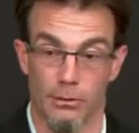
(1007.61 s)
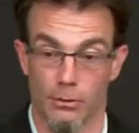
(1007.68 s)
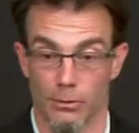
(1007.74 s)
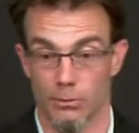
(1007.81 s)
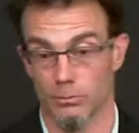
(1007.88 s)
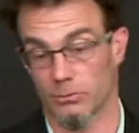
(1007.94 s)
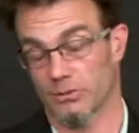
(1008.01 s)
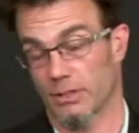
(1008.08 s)
your
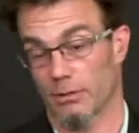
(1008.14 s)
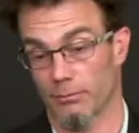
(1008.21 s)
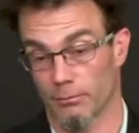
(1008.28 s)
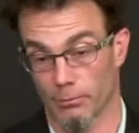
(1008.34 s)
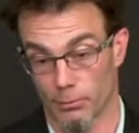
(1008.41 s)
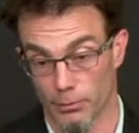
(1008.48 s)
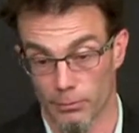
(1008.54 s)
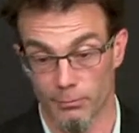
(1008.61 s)
own
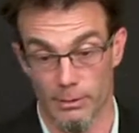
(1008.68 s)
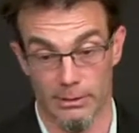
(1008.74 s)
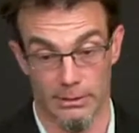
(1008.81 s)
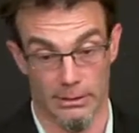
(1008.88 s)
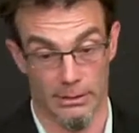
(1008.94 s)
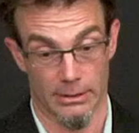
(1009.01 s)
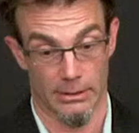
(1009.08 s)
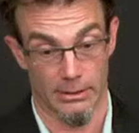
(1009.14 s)
self-improvement,
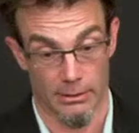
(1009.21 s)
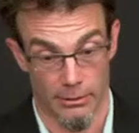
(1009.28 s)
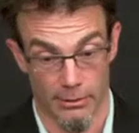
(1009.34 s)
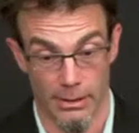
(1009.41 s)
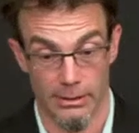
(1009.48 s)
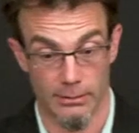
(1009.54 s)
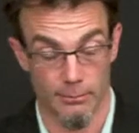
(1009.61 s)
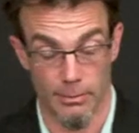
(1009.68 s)
all
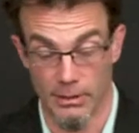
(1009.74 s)
right?